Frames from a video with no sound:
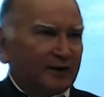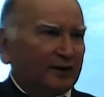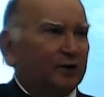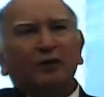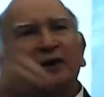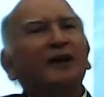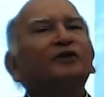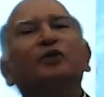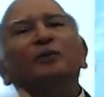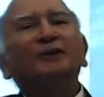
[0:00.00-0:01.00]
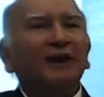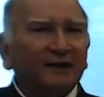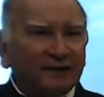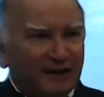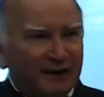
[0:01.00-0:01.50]
No classroom is
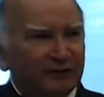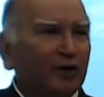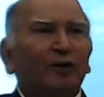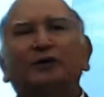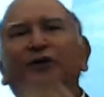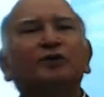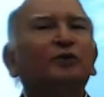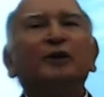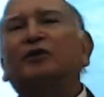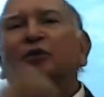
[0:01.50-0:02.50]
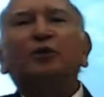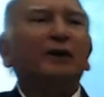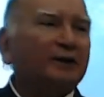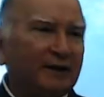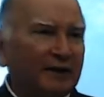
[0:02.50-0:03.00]
like that where all the students know
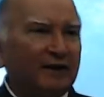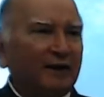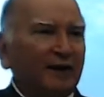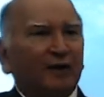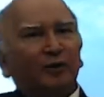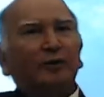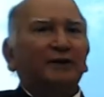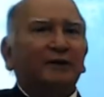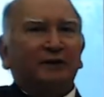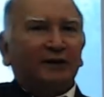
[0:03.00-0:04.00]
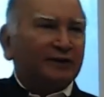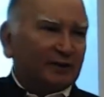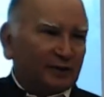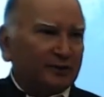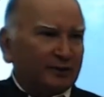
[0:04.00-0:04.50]
nothing and only the teacher
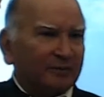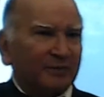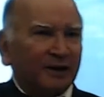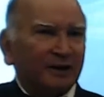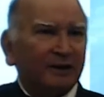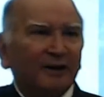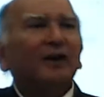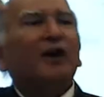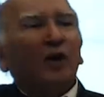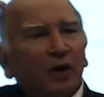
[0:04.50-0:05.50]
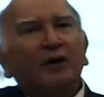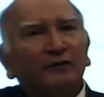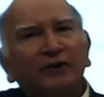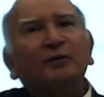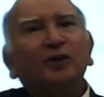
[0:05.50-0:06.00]
knows something. All of
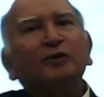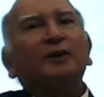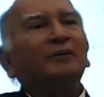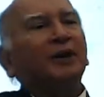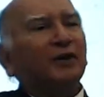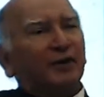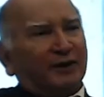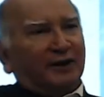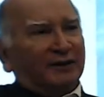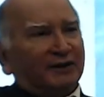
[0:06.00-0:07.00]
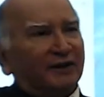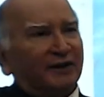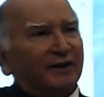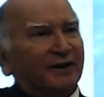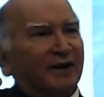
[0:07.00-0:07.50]
them know something or the other.
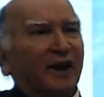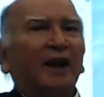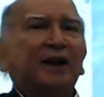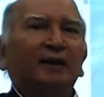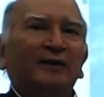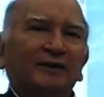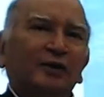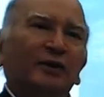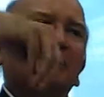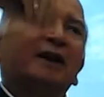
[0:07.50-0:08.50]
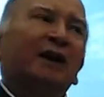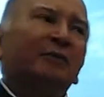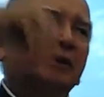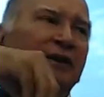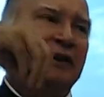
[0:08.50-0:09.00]
And during that
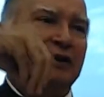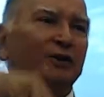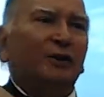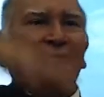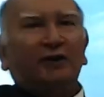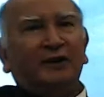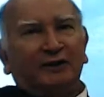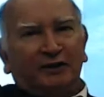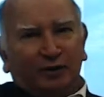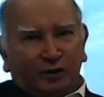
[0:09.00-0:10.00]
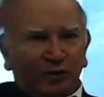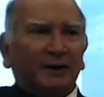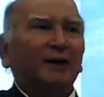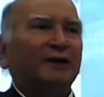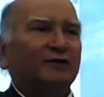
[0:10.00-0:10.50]
period, you have said
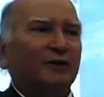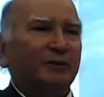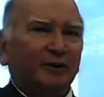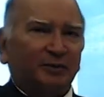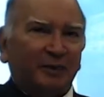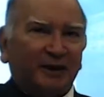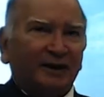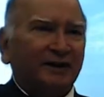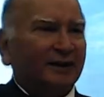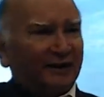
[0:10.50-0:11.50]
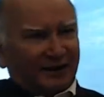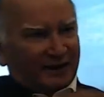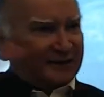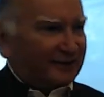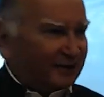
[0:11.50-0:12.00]
nobody else will be speaking
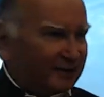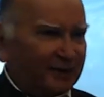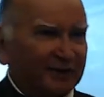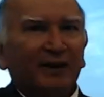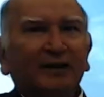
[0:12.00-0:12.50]
except this.